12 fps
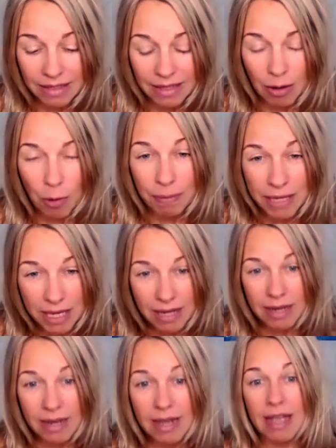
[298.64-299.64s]

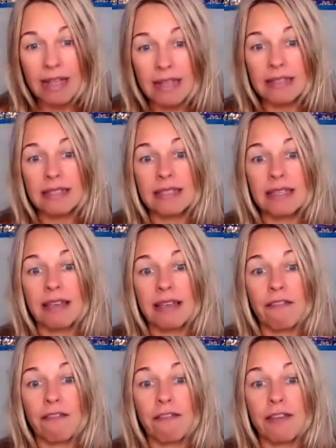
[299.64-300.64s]
opinions
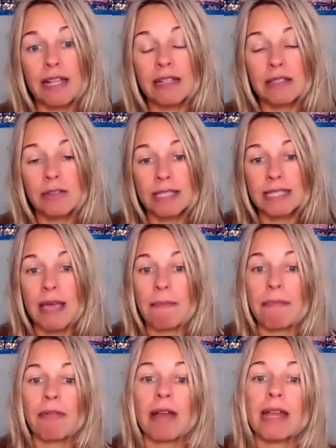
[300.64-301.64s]
feel to
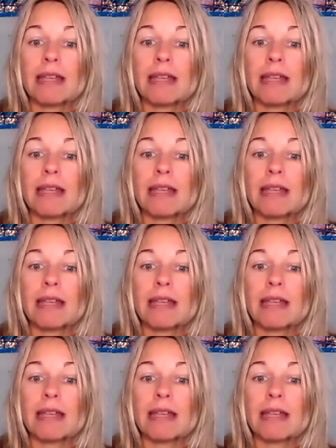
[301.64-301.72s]
separate